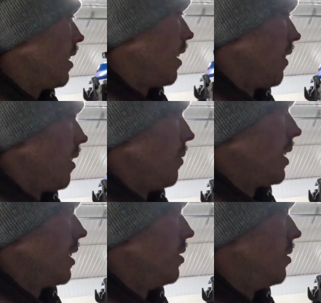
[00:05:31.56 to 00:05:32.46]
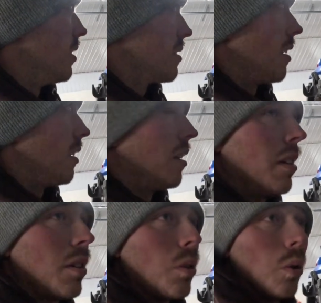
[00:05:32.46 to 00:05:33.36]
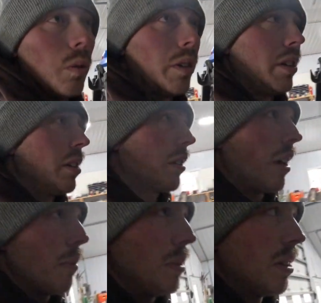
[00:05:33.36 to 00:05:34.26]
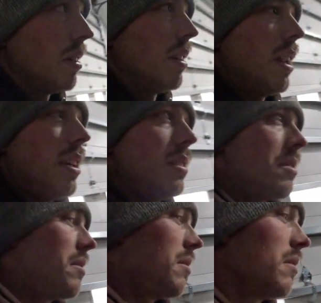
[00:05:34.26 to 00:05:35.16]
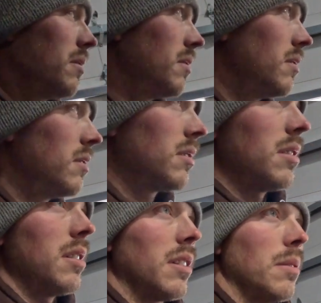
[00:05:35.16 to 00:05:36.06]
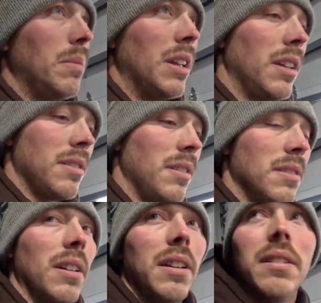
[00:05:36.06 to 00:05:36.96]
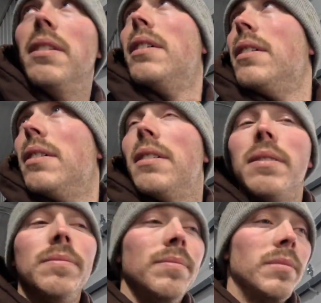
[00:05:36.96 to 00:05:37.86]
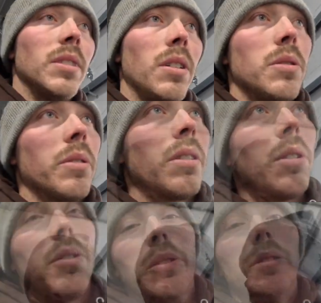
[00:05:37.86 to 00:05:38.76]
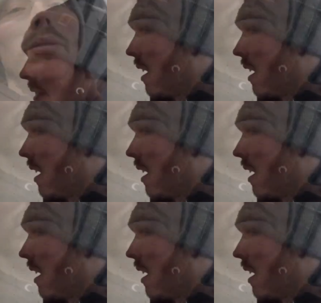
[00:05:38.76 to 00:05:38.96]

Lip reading: And then we can do this on colder, crappier days because it could be nice inside. So that's what we're gonna go do.